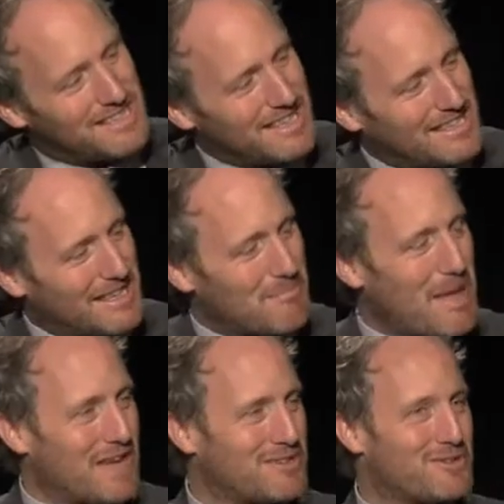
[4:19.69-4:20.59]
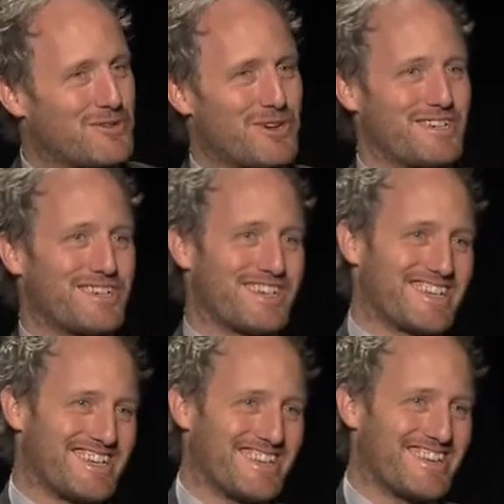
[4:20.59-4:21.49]
that's a magical question,
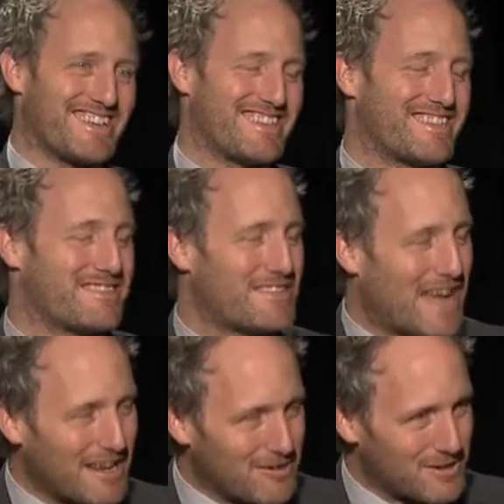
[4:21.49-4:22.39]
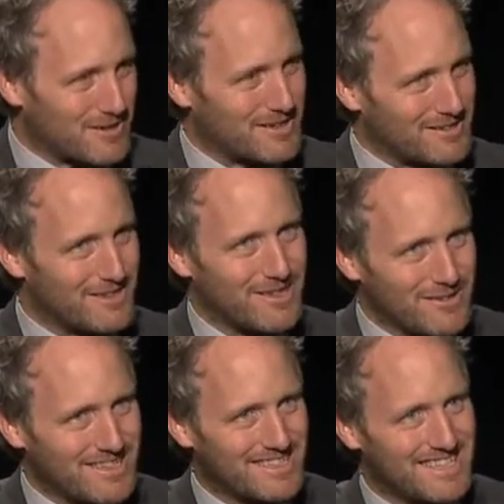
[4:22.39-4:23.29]
because it's a sad question because he'll never
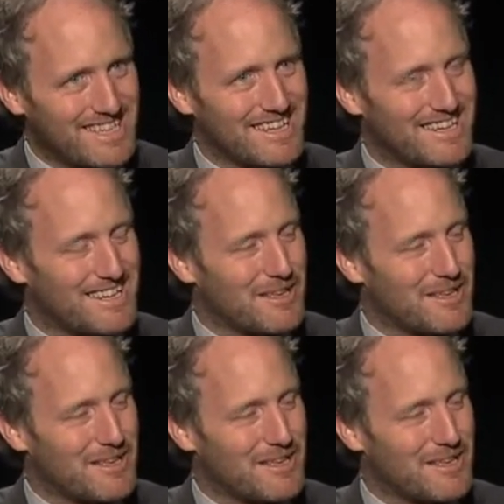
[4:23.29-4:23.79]
get to see it.